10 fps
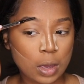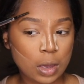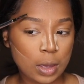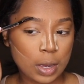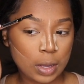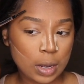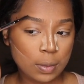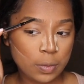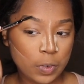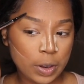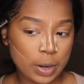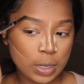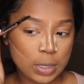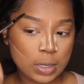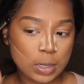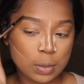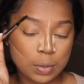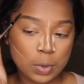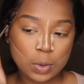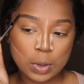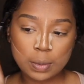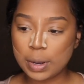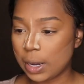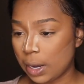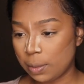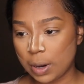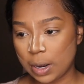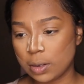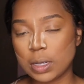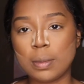And I'm very simple with my eyebrows.